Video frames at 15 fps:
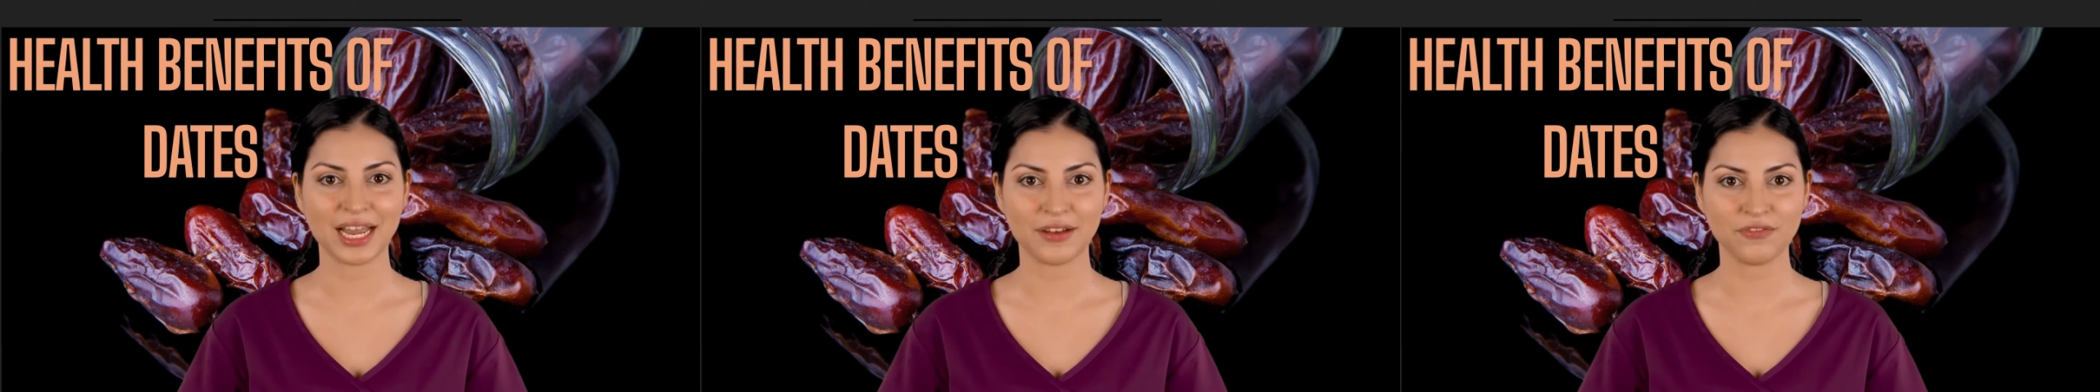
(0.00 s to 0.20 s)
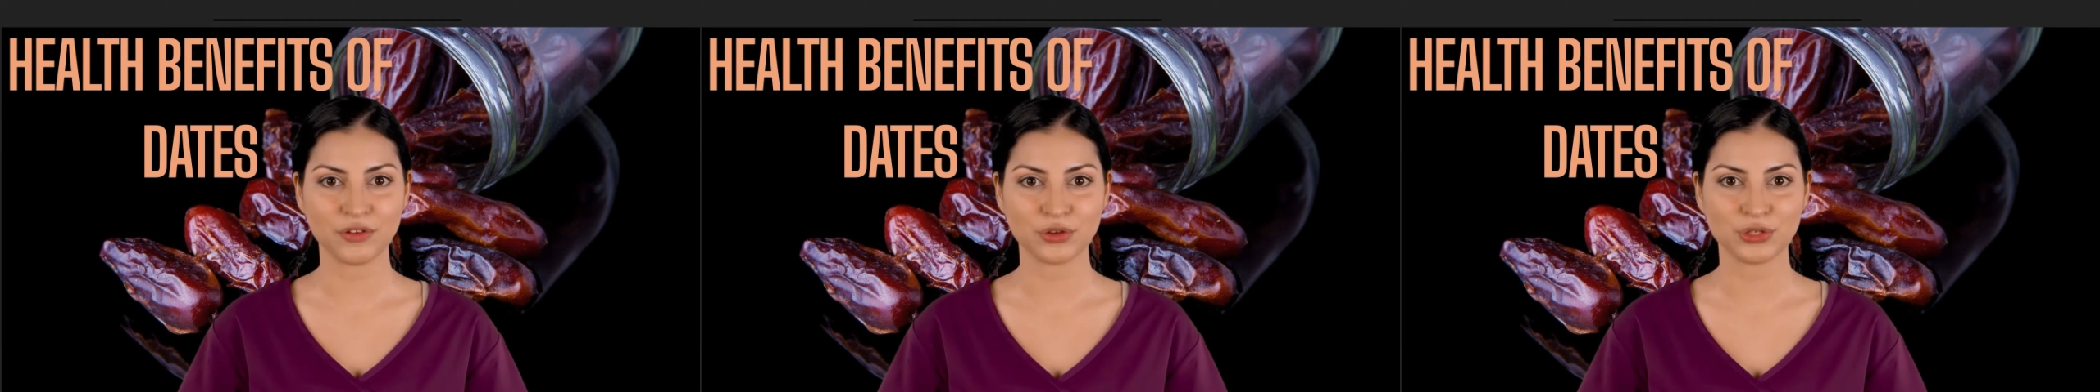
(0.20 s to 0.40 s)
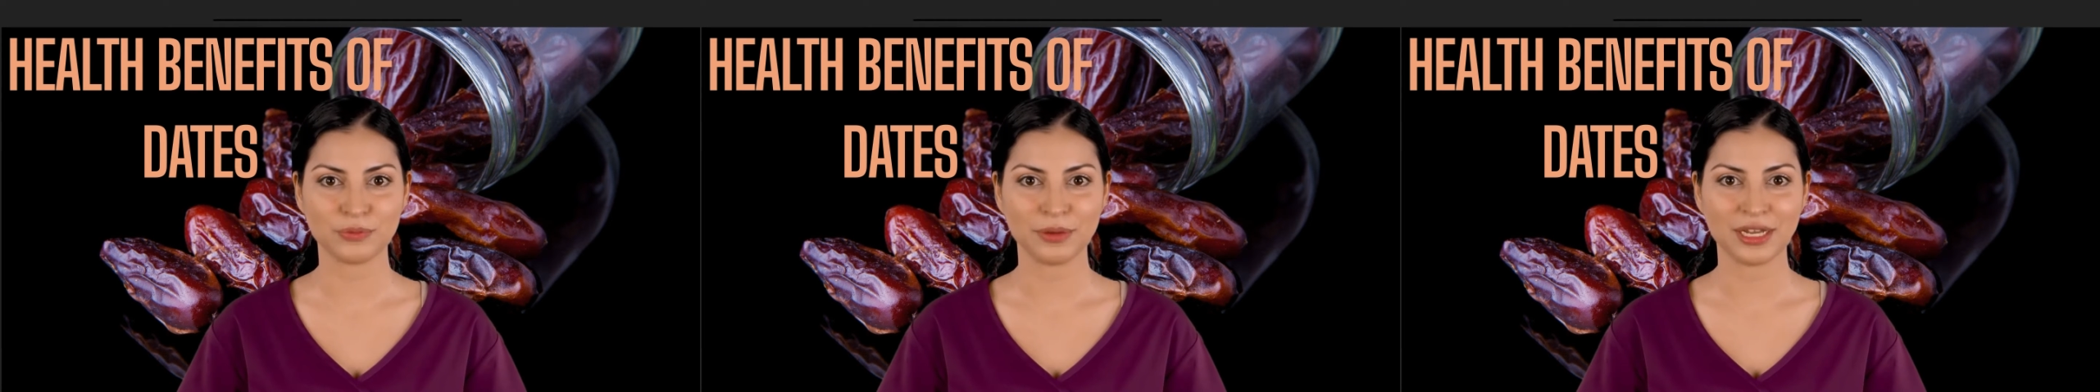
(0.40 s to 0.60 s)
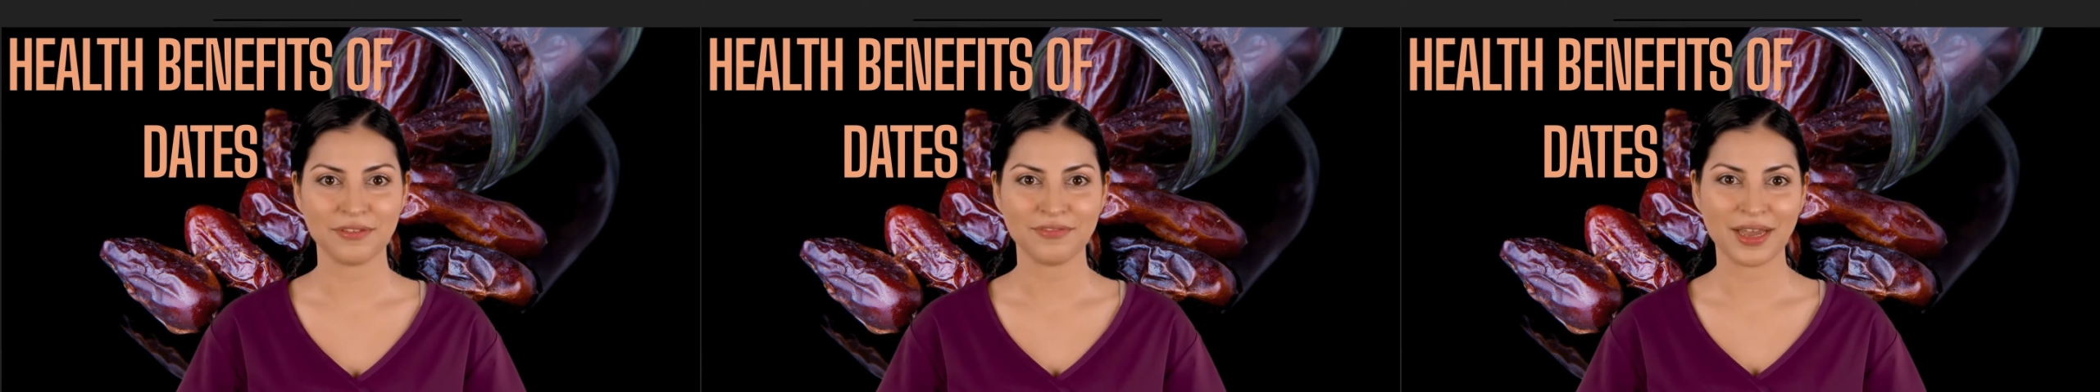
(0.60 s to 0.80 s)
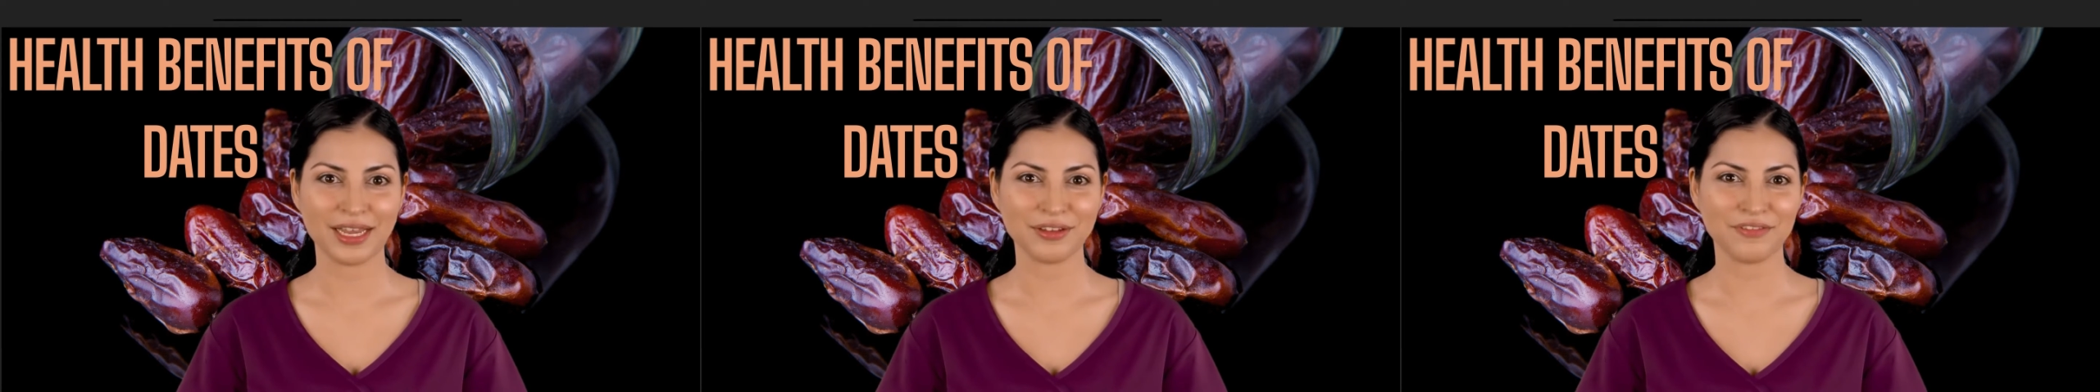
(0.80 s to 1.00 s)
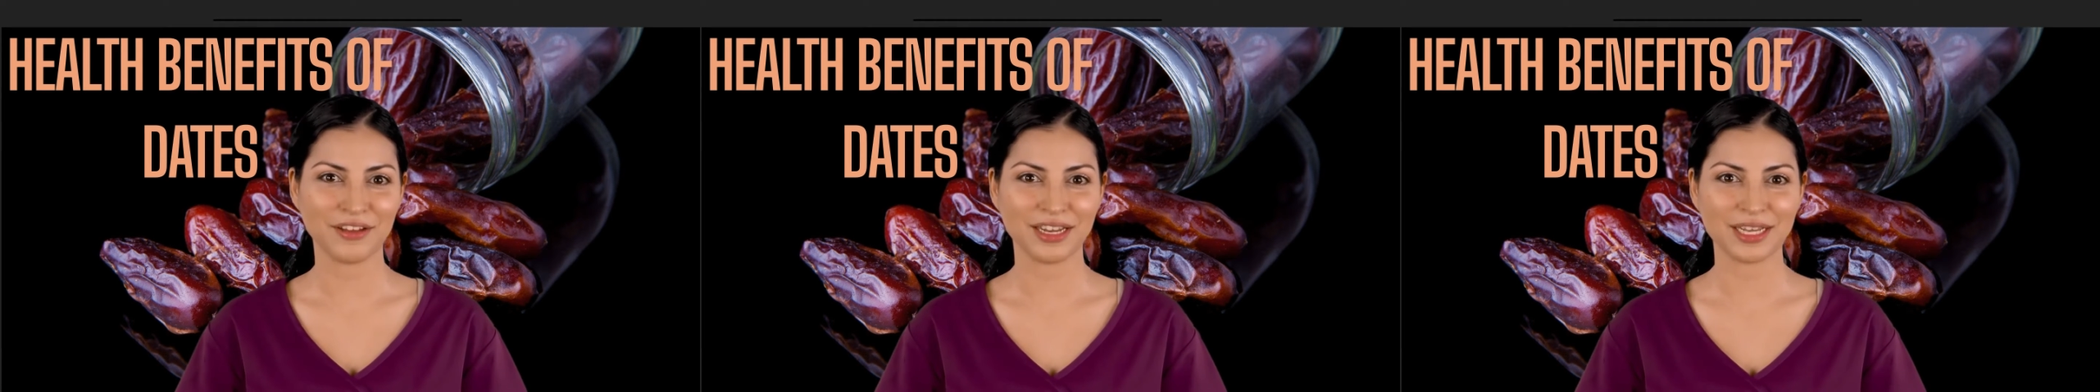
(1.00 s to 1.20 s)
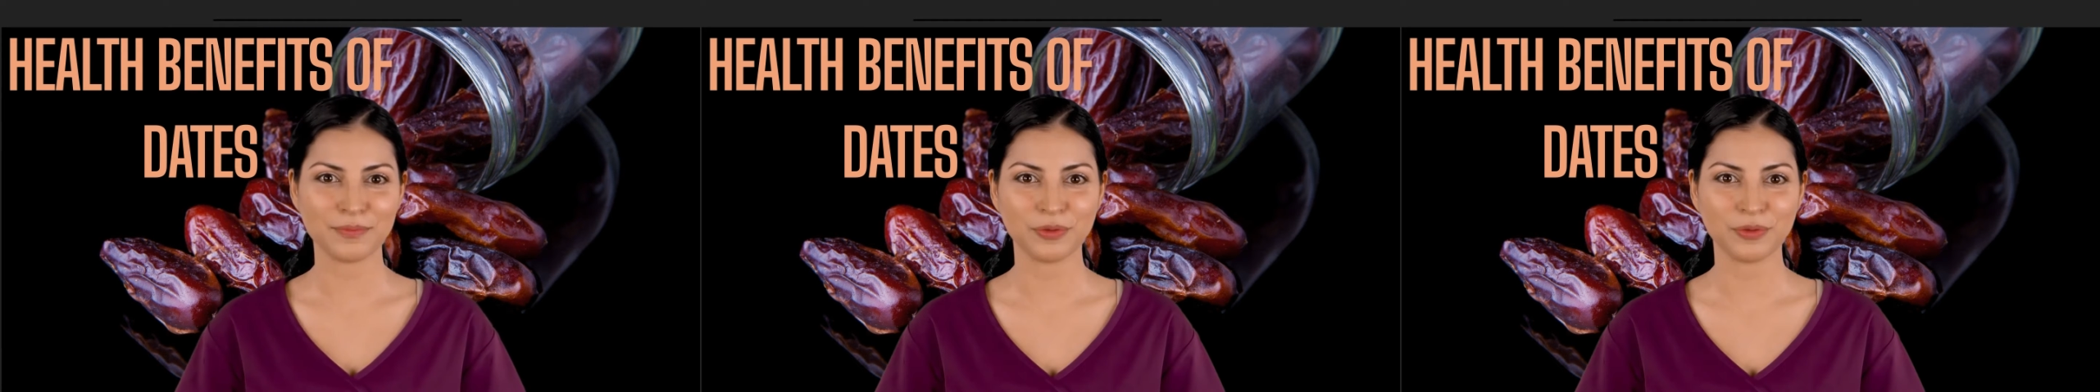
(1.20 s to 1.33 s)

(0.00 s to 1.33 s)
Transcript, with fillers: are thought to be of benefit